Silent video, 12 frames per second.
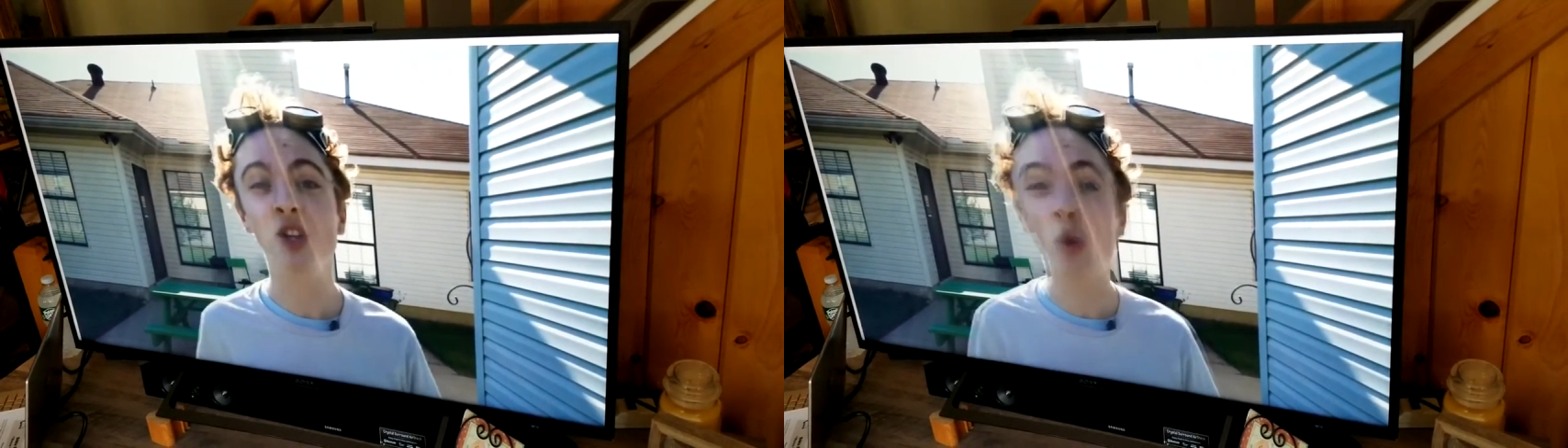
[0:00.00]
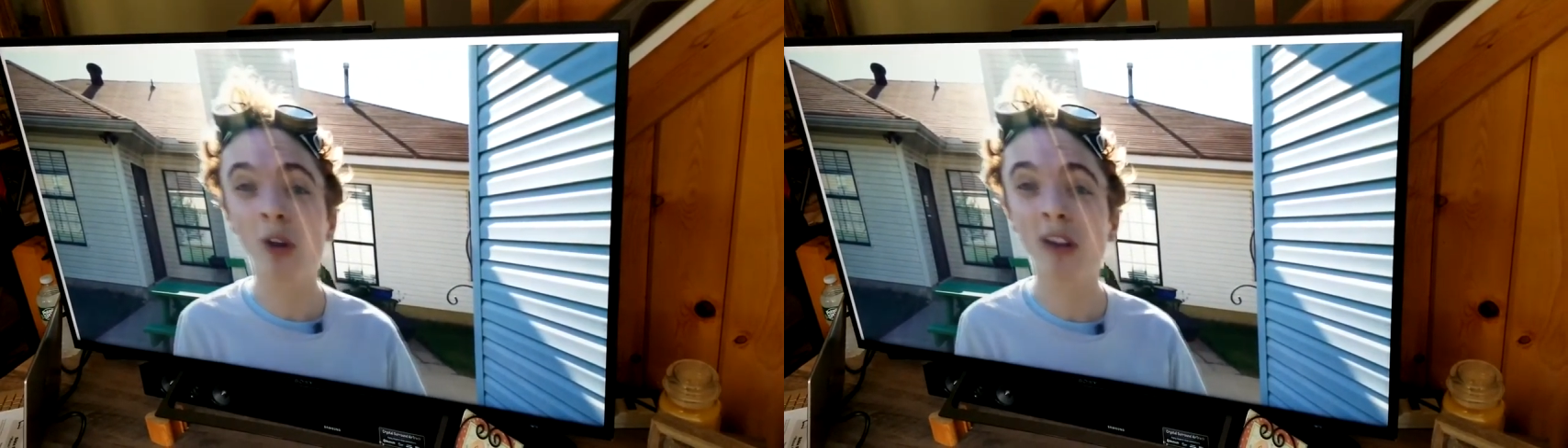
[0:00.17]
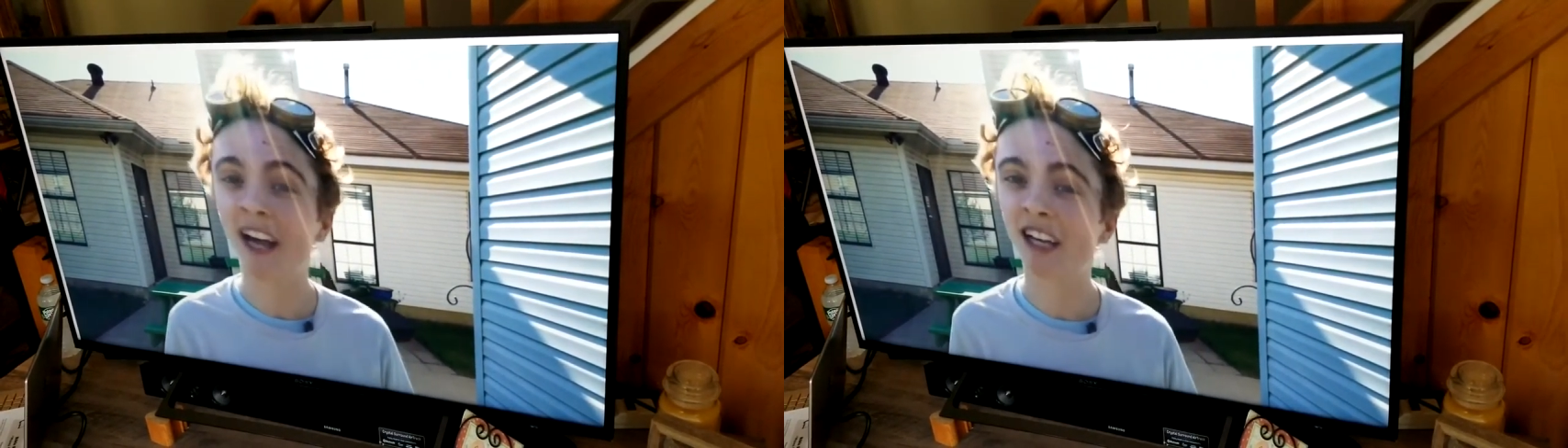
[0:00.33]

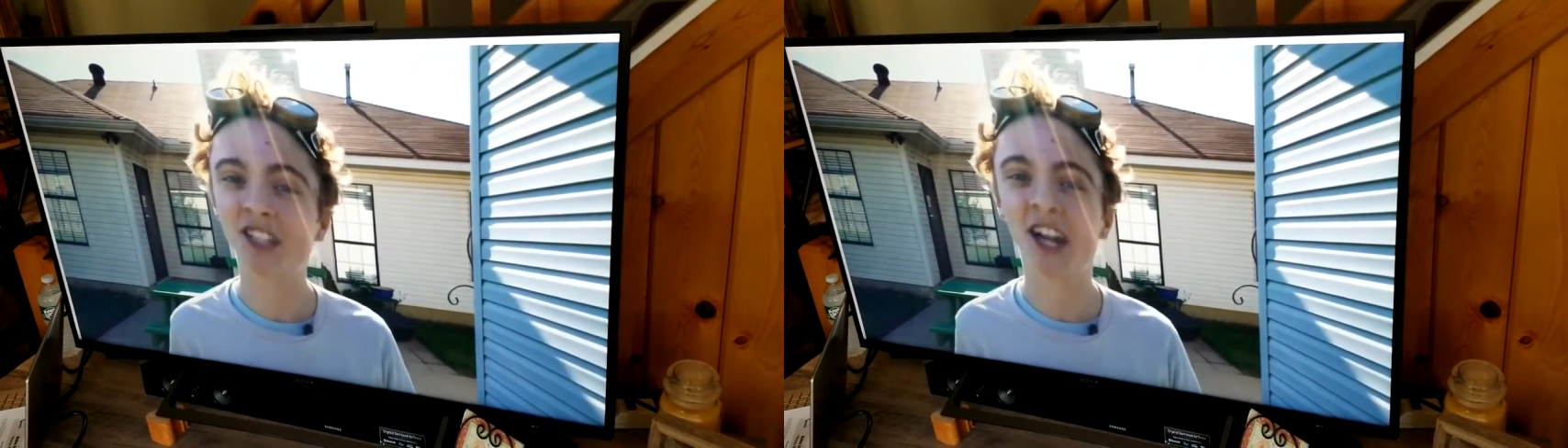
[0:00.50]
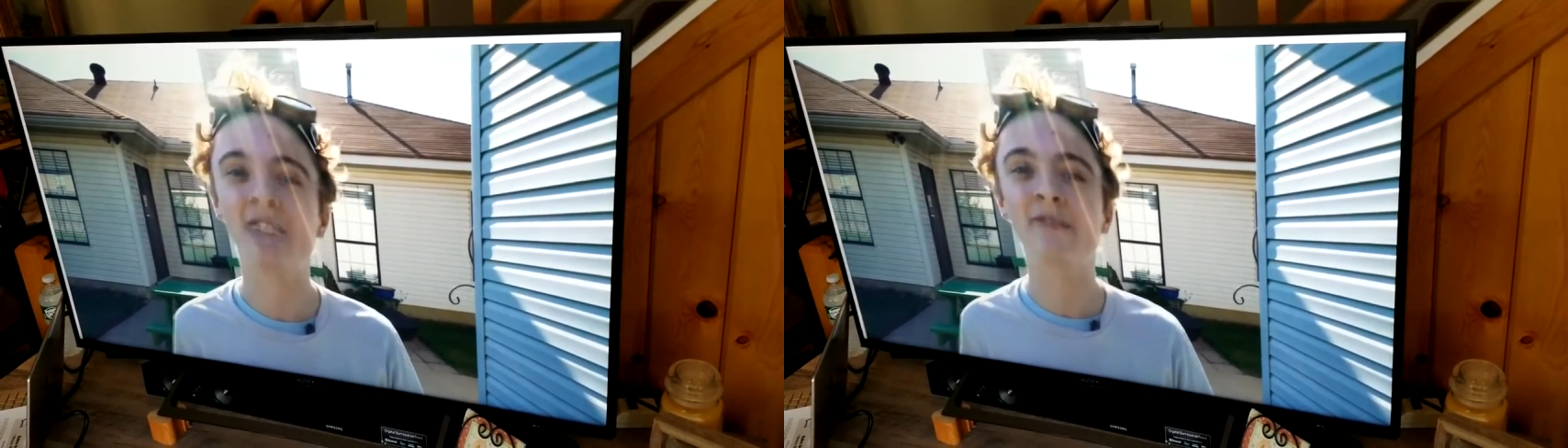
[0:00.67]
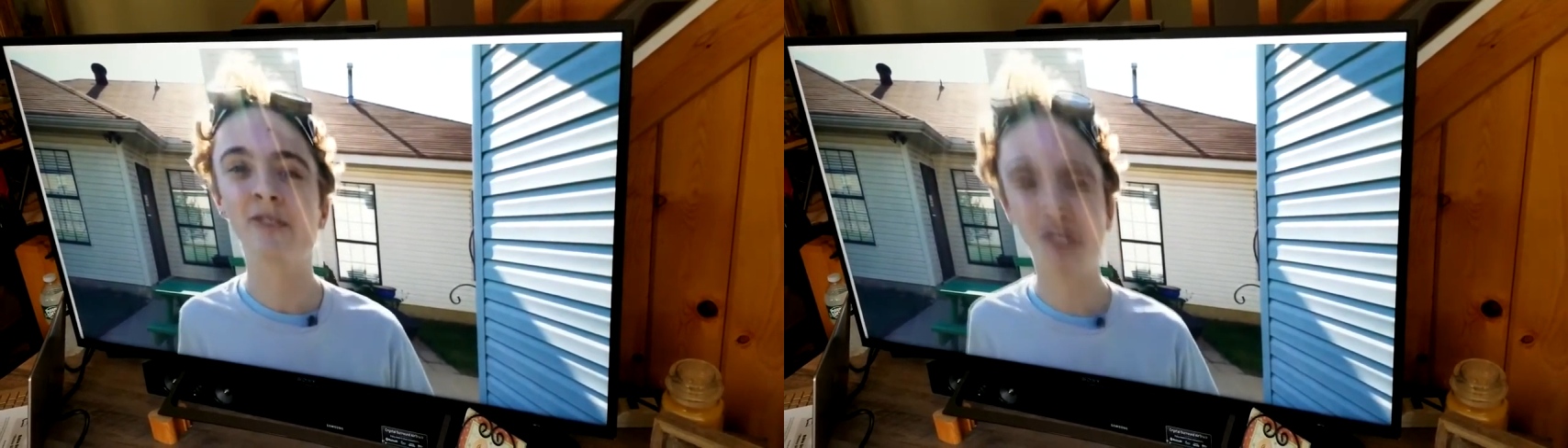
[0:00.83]
your light
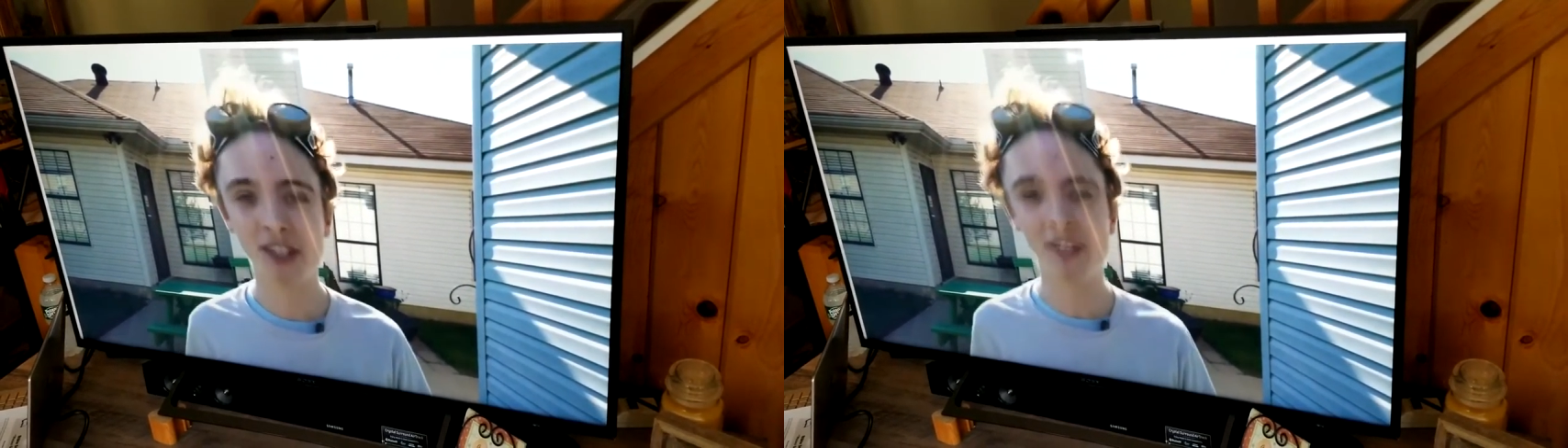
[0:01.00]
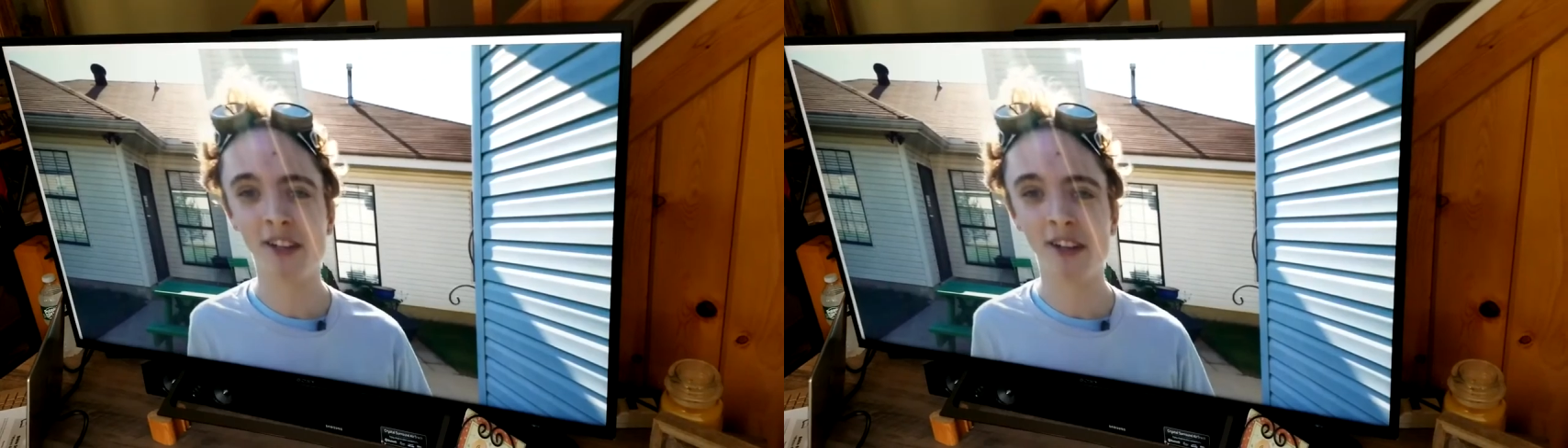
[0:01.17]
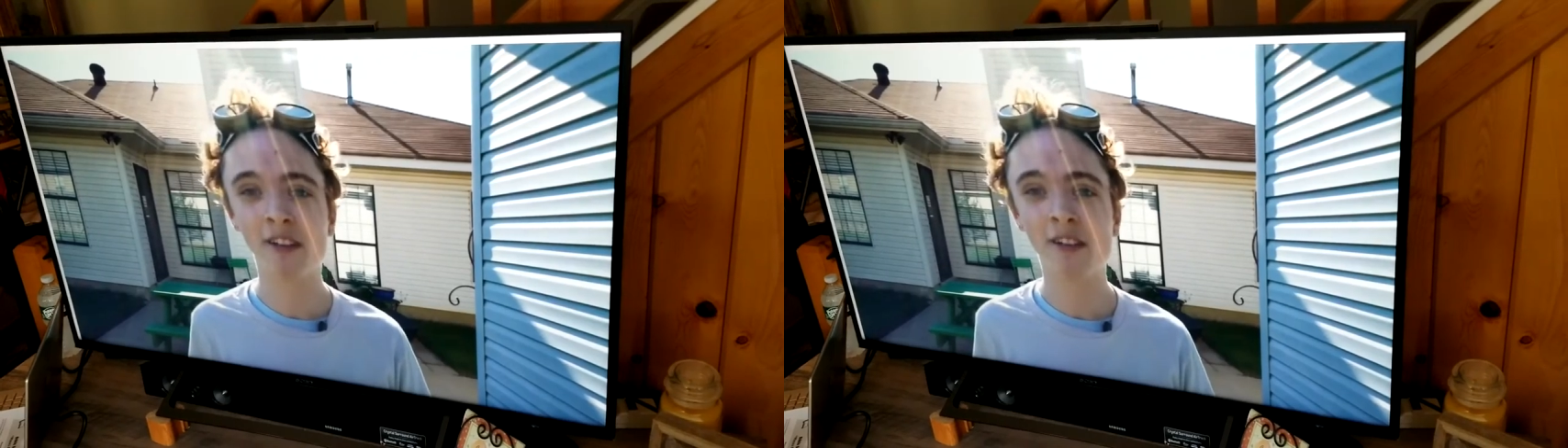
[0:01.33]
shine for
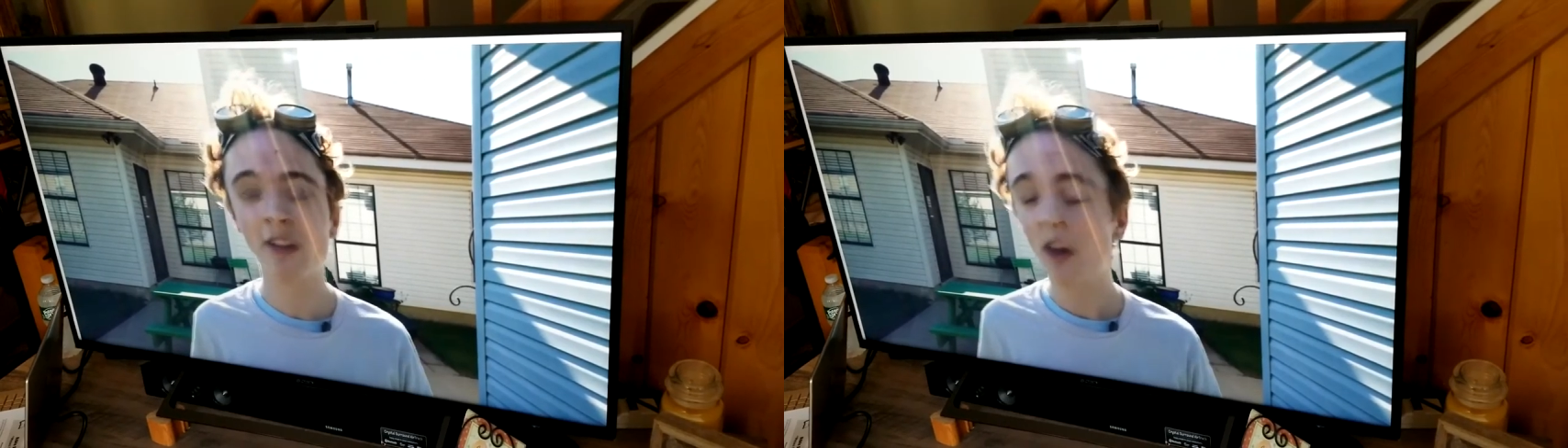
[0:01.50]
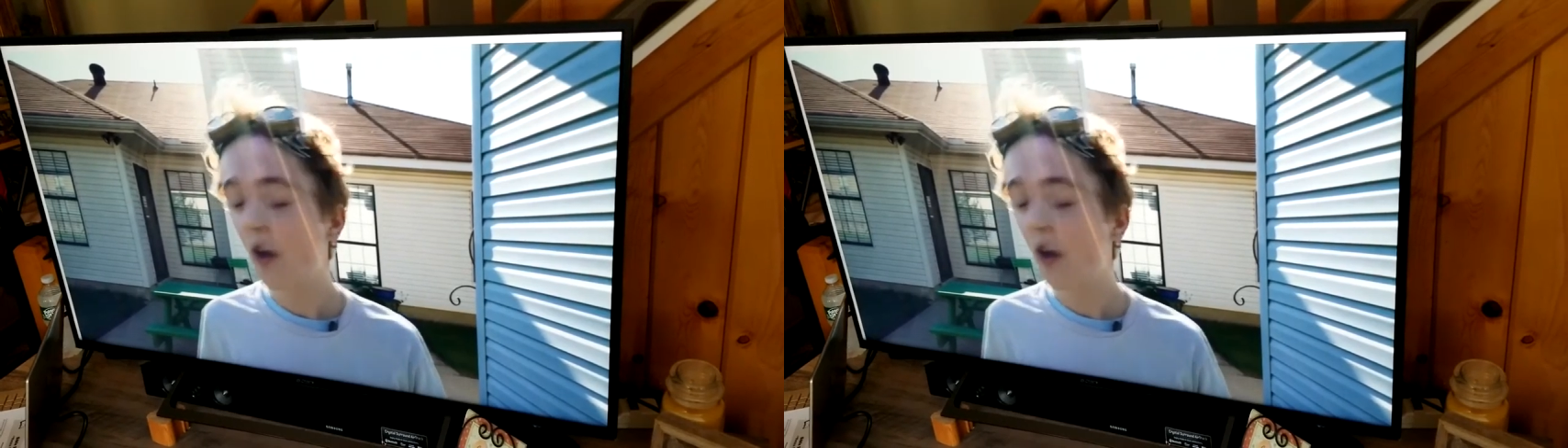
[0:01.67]
Jesus.